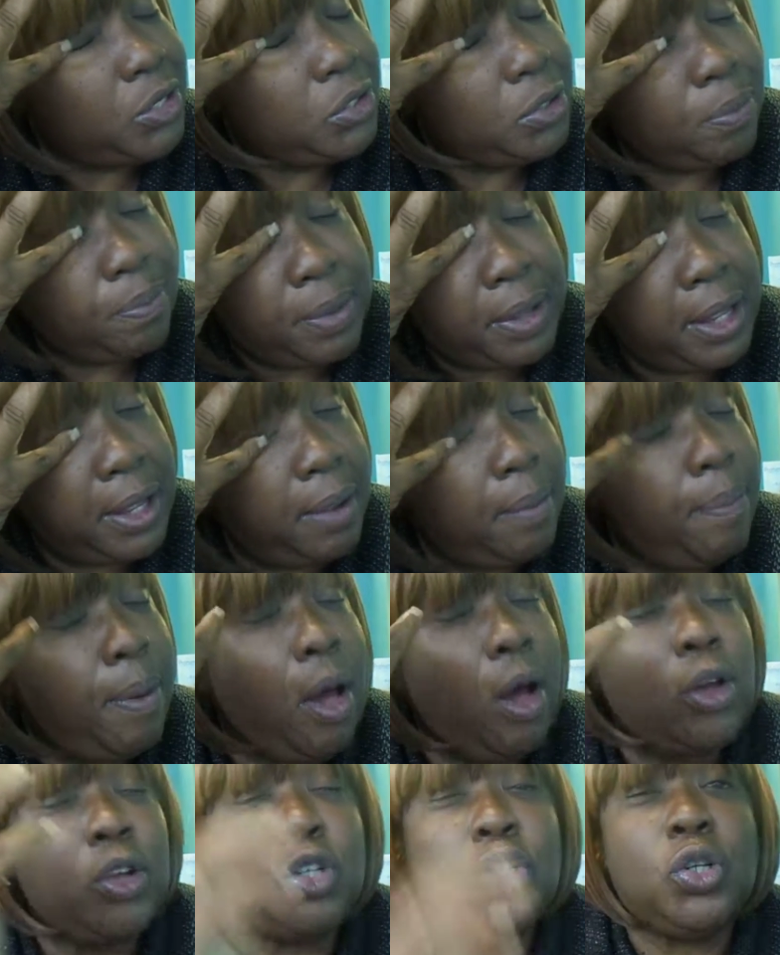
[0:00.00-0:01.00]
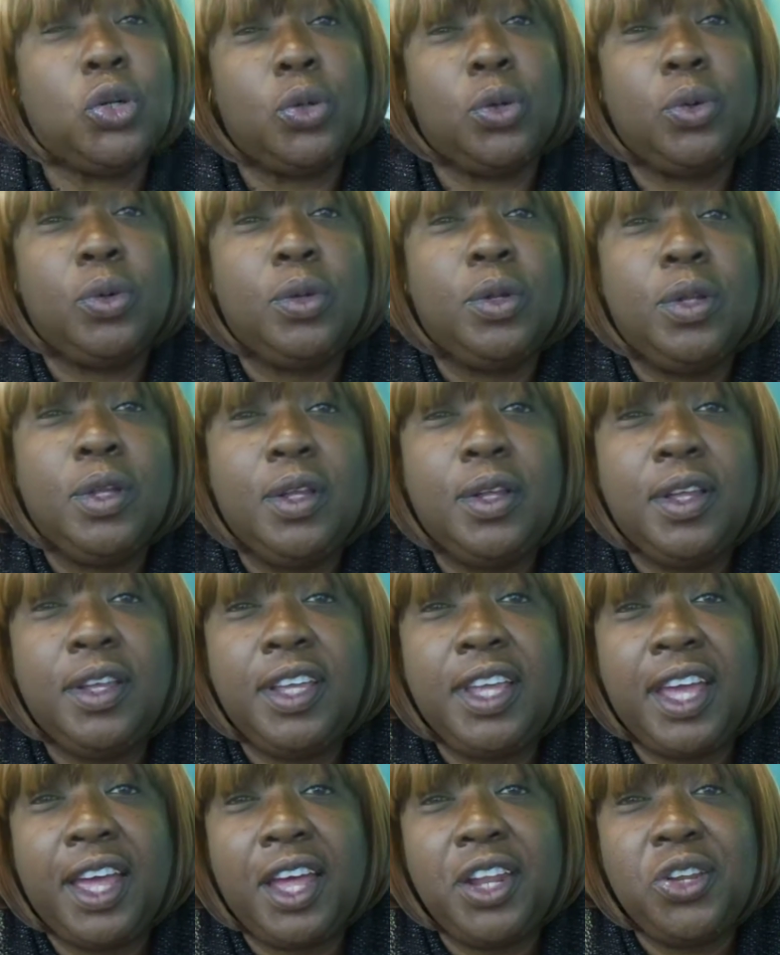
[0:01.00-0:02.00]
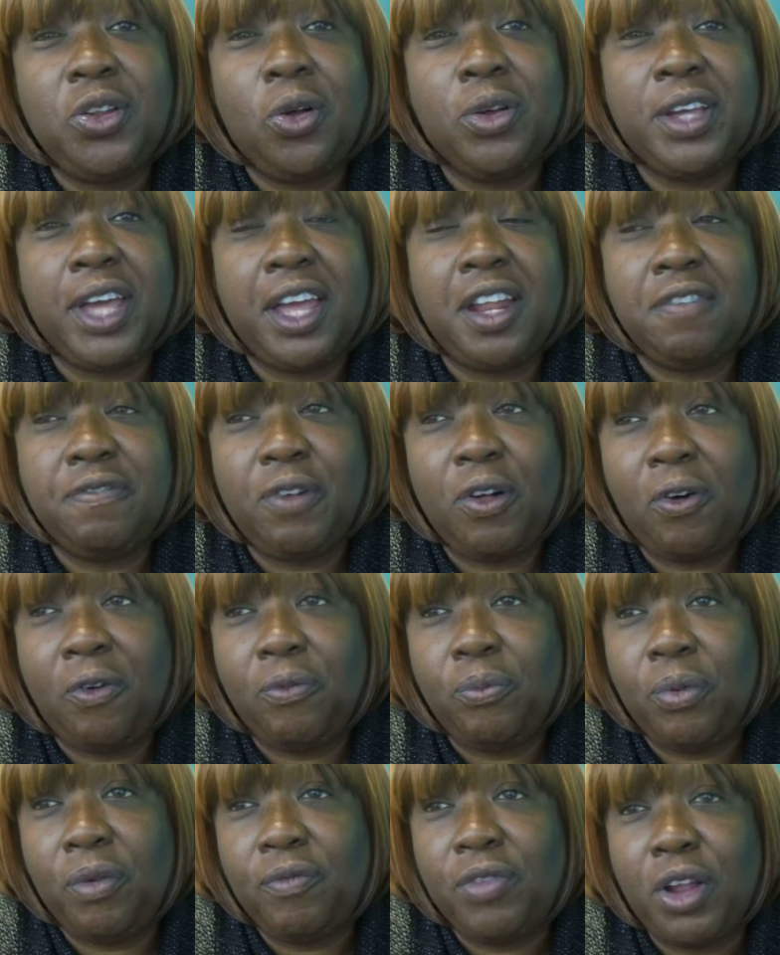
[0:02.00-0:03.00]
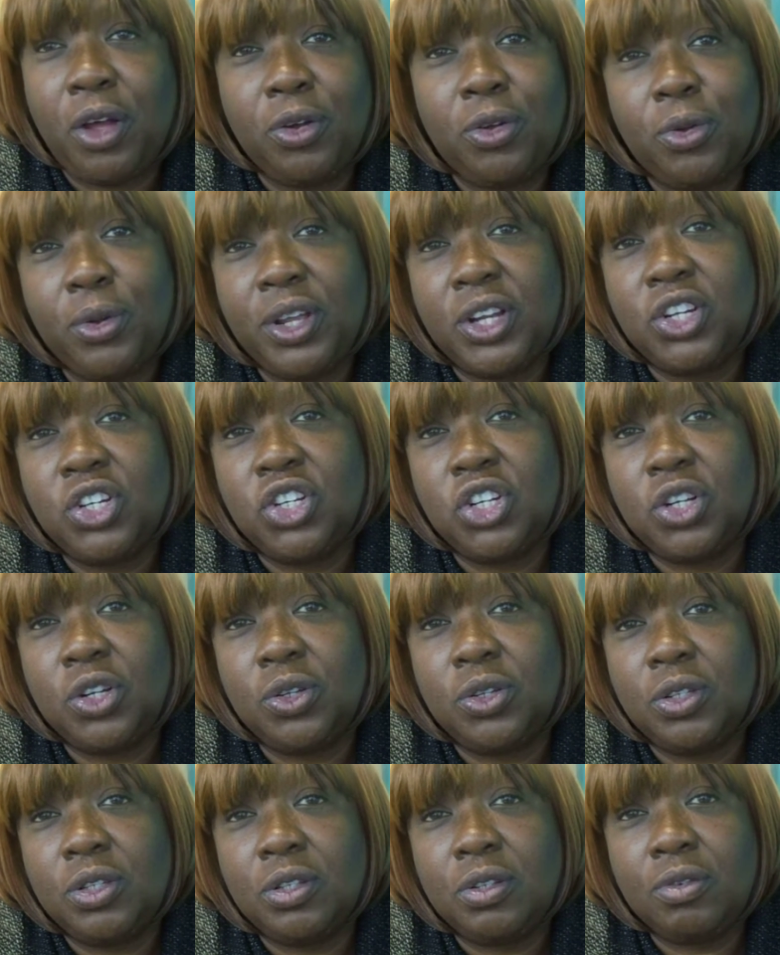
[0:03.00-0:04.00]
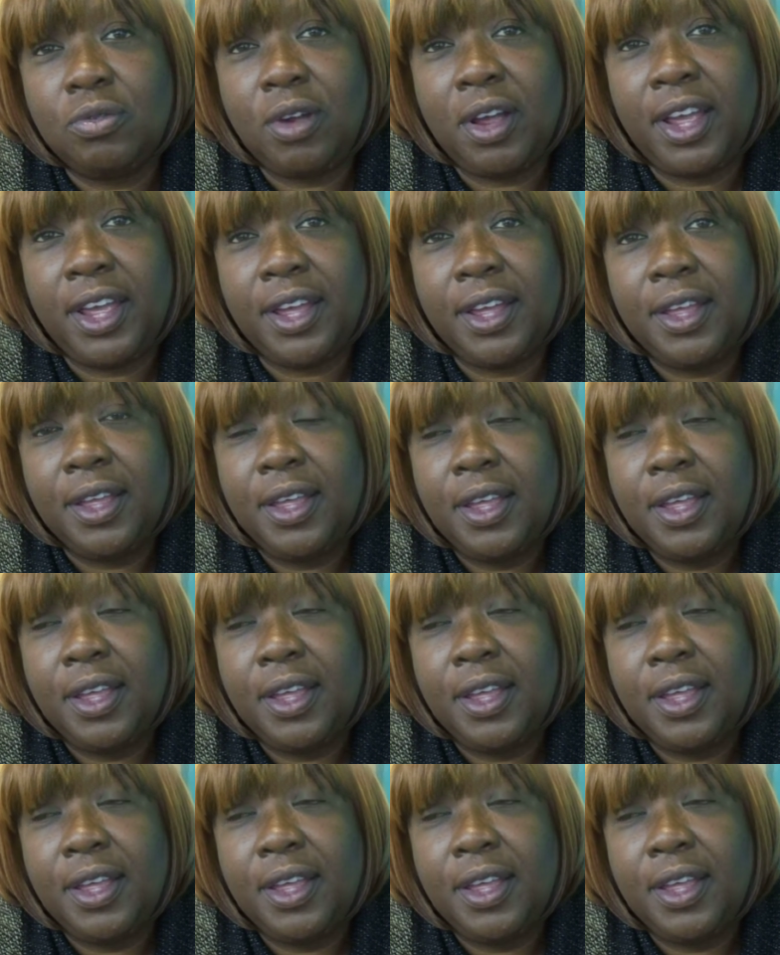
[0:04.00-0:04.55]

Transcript: should be impartial, yeah, and not get involved with local issues, right?